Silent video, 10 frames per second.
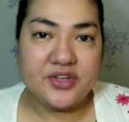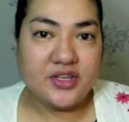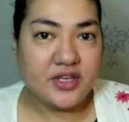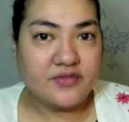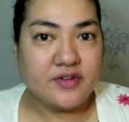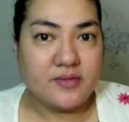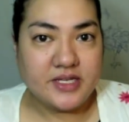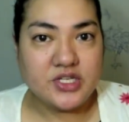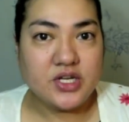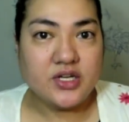in the
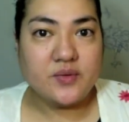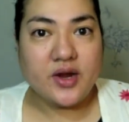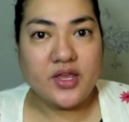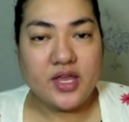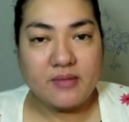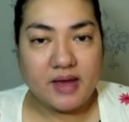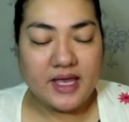information where you can buy